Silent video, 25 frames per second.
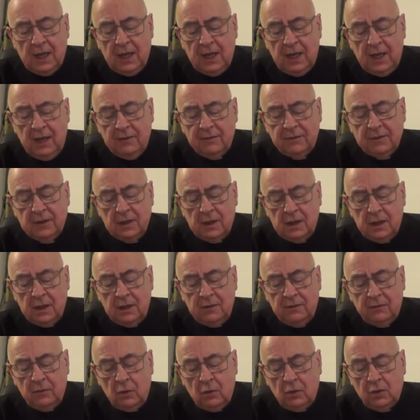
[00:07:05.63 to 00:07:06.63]

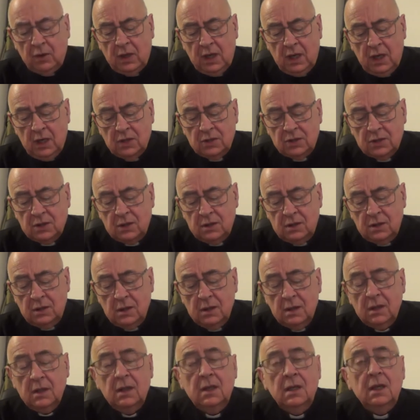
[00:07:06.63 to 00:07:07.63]
heavenly vocation,
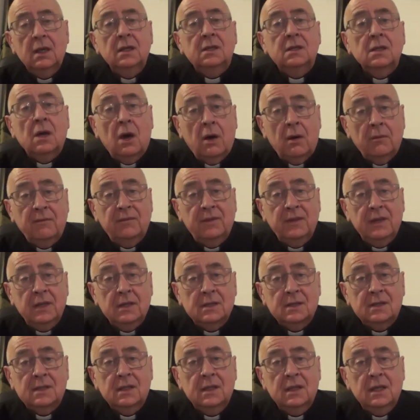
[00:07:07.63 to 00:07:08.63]
it
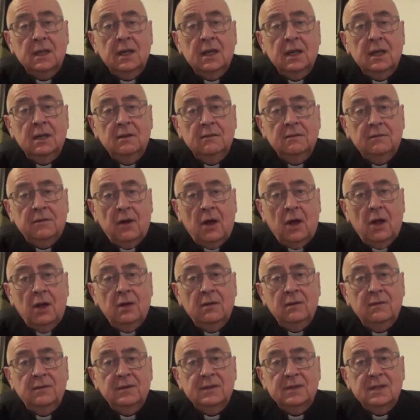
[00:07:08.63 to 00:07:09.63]
obviously
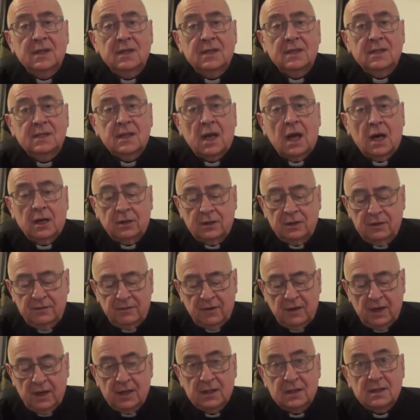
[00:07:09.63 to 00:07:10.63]
involves
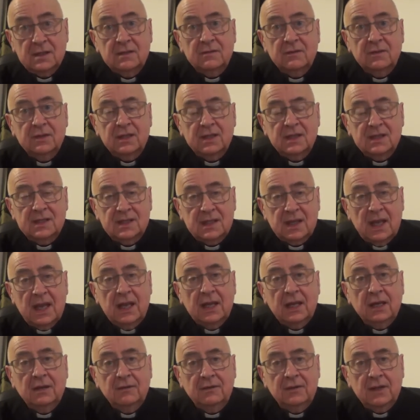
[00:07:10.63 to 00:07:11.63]
sacrifice for the
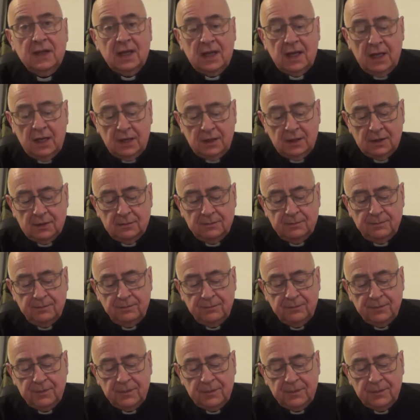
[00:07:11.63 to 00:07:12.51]
sake of the kingdom.